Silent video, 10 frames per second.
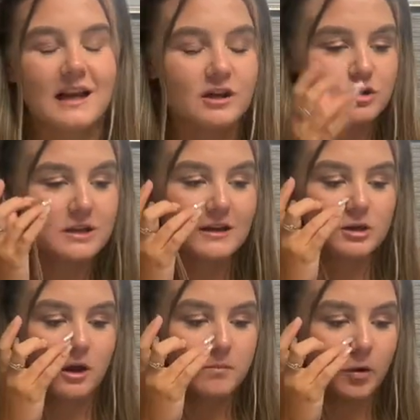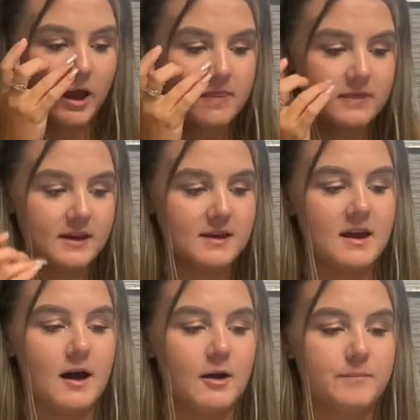I just had to go and put in the
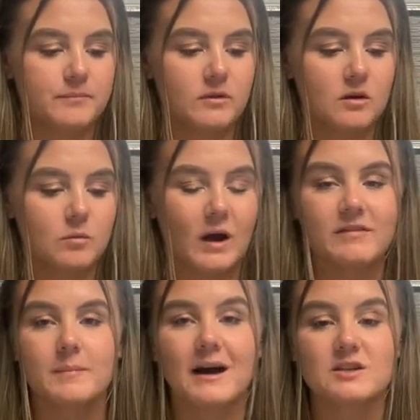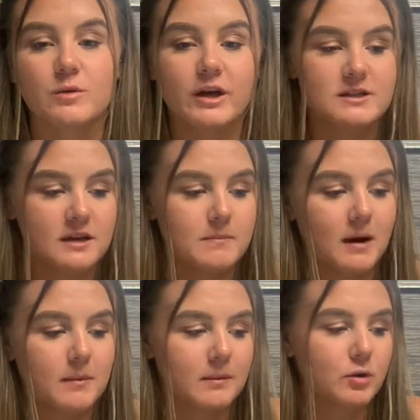Wi-Fi password in my
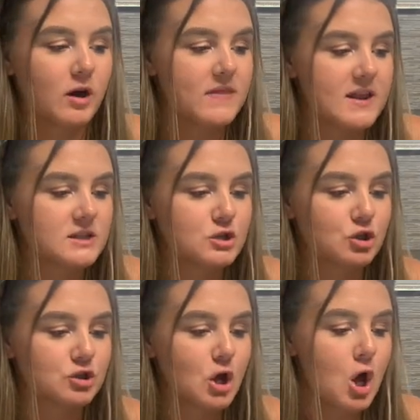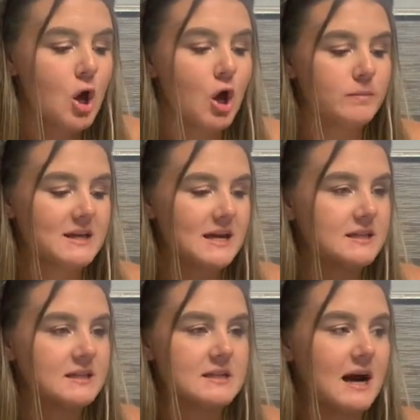MacBook, and then it's just
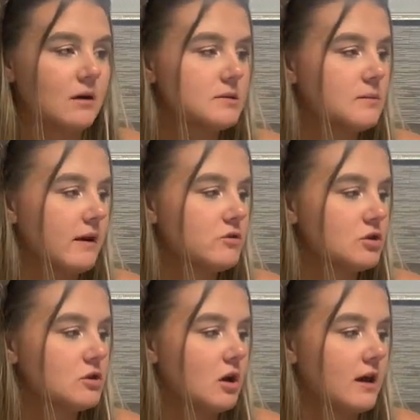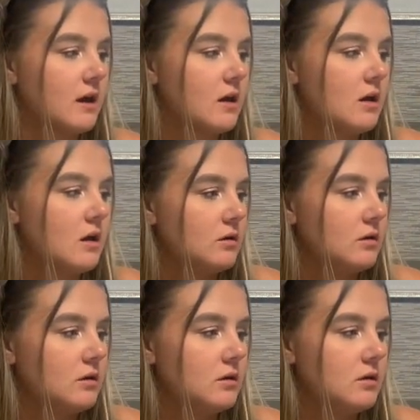updated now, so I've just got it
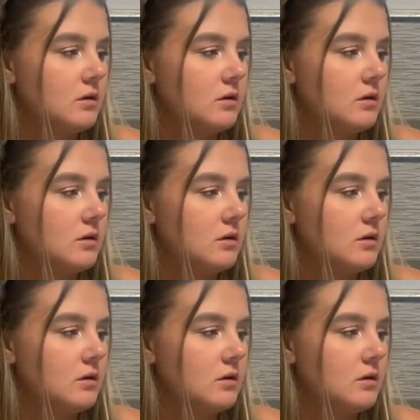all